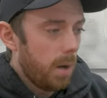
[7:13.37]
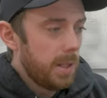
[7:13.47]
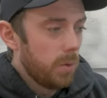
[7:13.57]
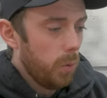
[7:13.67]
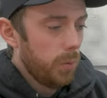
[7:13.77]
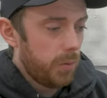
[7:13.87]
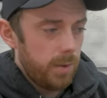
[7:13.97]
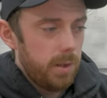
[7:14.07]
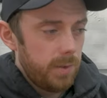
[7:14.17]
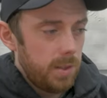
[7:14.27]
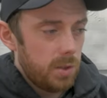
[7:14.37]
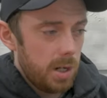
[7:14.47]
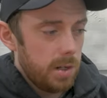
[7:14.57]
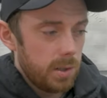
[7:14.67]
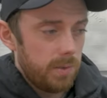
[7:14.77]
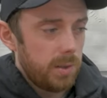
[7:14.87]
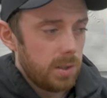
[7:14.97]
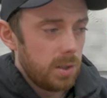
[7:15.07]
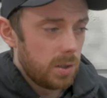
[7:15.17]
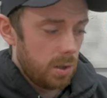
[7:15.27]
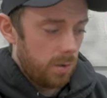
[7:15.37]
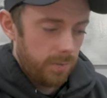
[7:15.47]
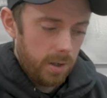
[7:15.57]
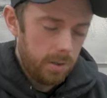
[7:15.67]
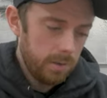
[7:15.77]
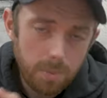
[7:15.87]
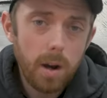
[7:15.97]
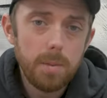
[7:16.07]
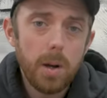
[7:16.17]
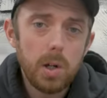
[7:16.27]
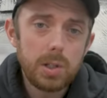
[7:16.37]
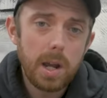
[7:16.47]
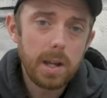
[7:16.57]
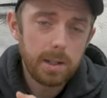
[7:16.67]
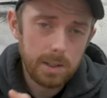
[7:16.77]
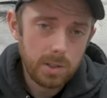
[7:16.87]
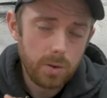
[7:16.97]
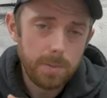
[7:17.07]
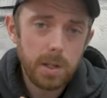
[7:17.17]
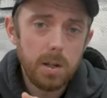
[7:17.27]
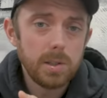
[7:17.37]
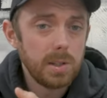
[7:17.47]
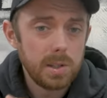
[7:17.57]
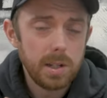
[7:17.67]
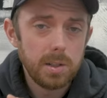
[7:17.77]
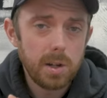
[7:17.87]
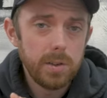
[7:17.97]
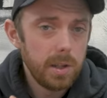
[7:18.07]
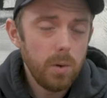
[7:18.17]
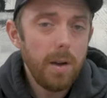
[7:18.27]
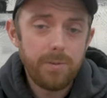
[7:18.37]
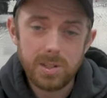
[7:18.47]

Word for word: I mean, all three of these channels I've listed so far, Brian Barczyk, Clint's Reptiles, and Snake Discovery, they all have